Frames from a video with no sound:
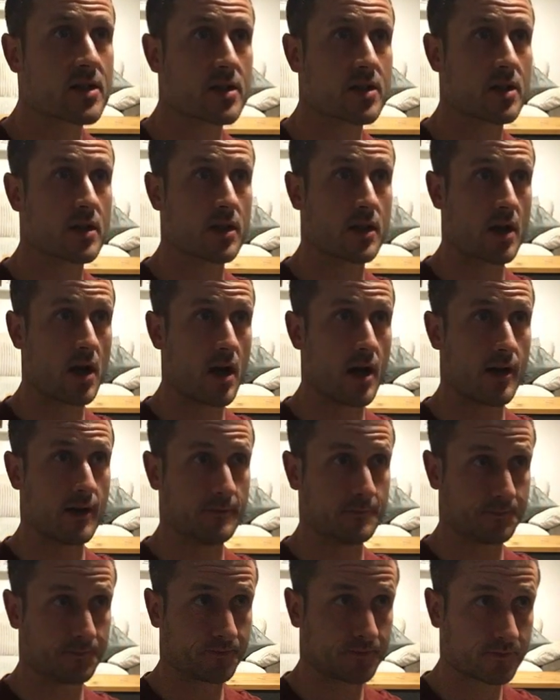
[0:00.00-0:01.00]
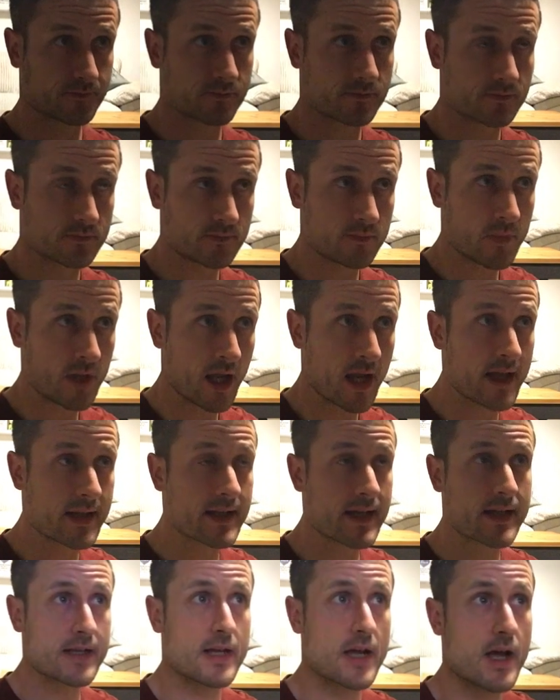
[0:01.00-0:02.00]
to the car. And
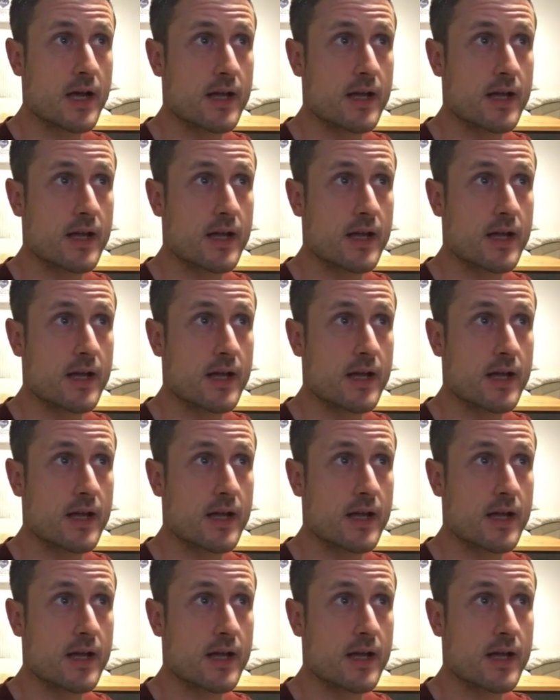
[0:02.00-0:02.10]
then at